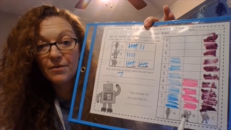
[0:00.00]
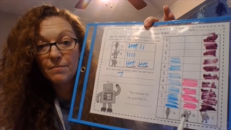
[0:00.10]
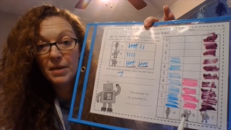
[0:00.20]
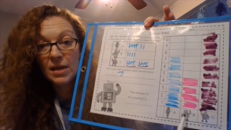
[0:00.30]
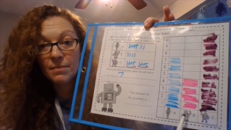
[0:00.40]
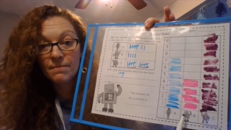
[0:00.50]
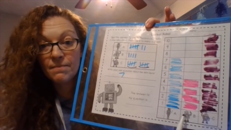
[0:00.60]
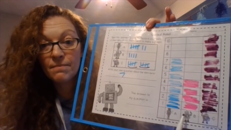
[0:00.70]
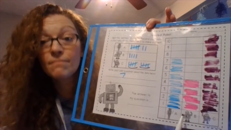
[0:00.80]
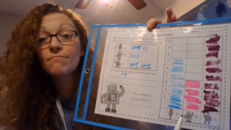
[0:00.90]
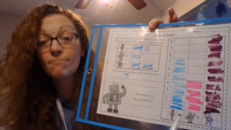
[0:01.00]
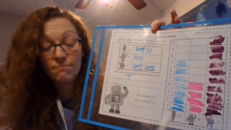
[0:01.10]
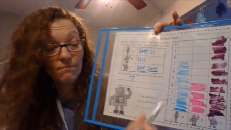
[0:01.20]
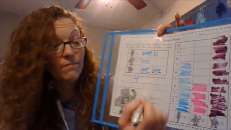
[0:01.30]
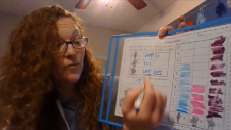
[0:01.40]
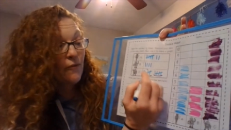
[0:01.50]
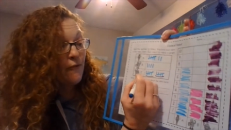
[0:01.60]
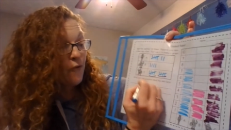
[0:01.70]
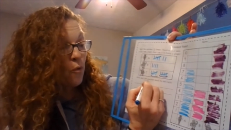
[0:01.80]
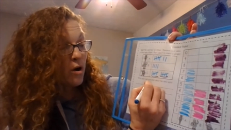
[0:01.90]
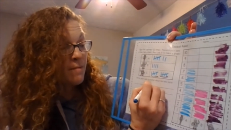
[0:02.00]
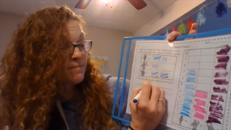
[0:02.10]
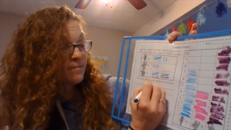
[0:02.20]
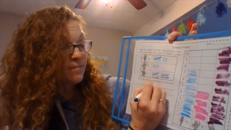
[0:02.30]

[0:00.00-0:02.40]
for B? 4.